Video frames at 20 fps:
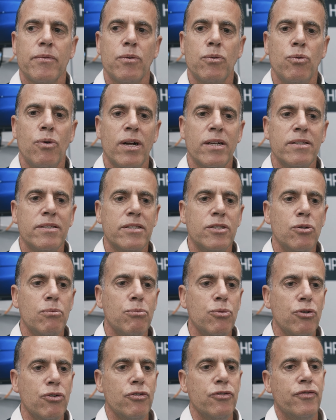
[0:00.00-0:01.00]
once you
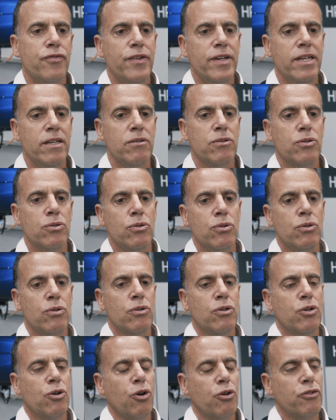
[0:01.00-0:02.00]
move into
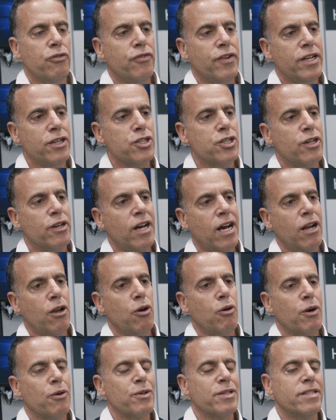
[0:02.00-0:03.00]
conventional,
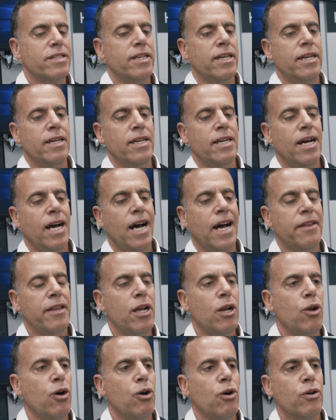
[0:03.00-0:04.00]
or I would say
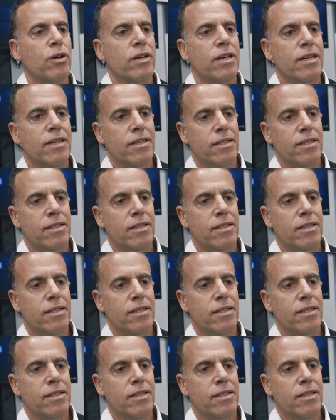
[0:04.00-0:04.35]
analog